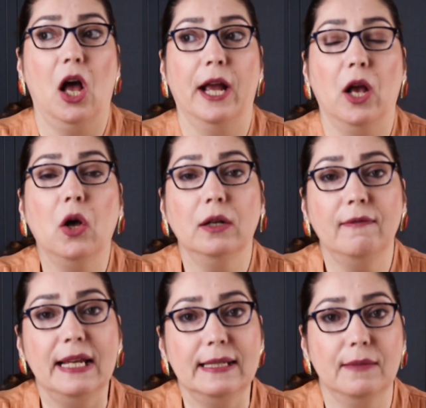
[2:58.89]
I
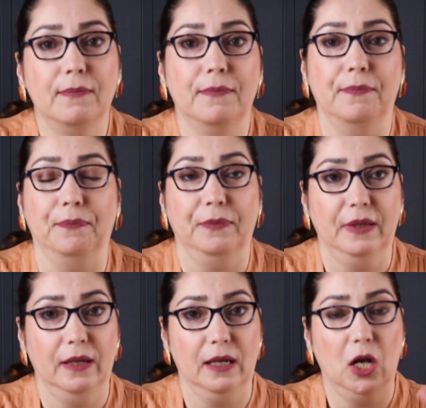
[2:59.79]
always
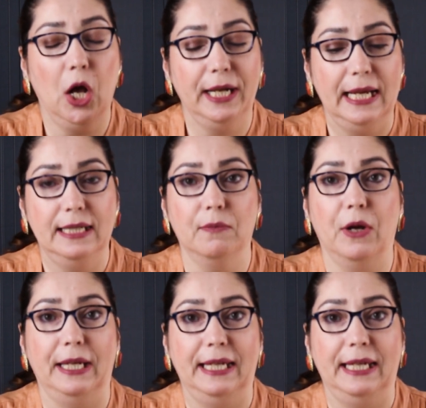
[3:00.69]
connect my